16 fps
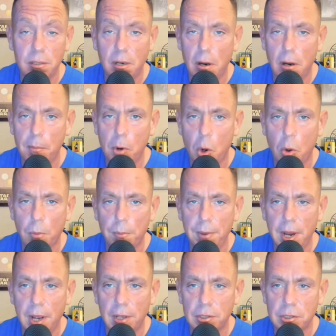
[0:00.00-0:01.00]
You know, I'm an old
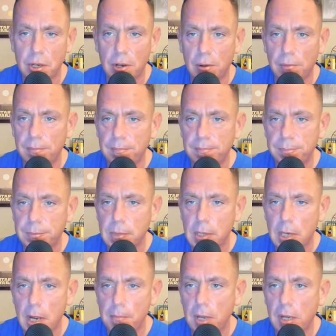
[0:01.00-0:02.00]
man, so
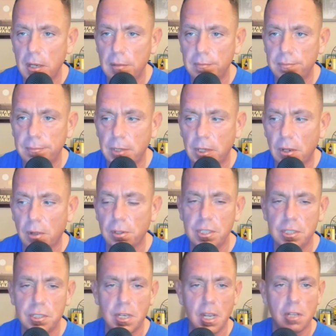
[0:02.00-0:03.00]
I'm not. All
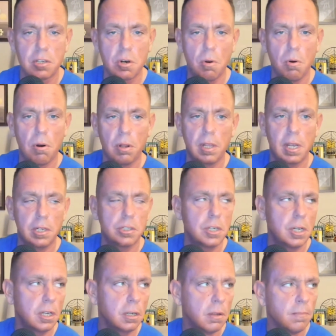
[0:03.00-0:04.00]
these kids know all that
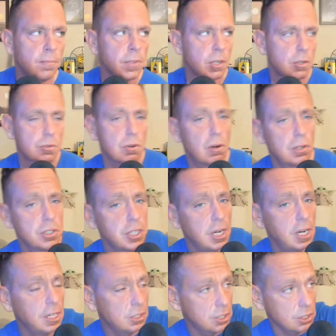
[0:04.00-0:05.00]
shit. Schroeder's
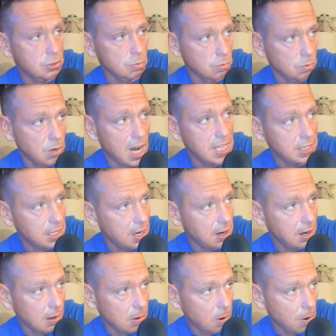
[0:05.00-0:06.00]
sitting just right
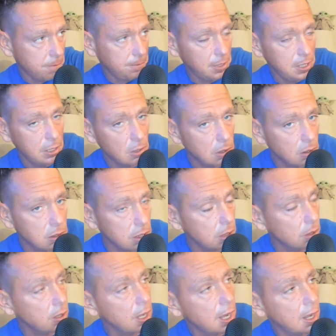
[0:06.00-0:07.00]
there. Hopefully,
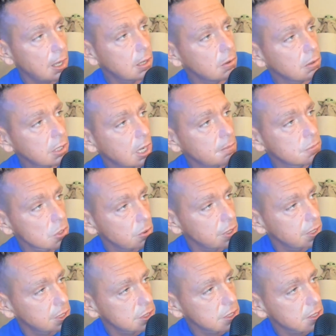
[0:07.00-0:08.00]
he'll come
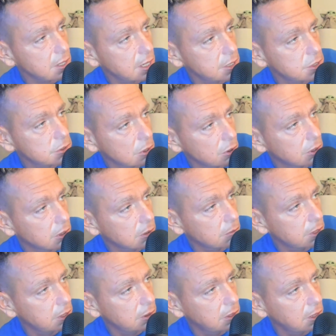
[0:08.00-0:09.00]
join us tonight, Schroeder.
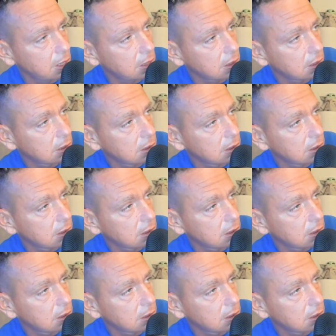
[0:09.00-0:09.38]
What do you think?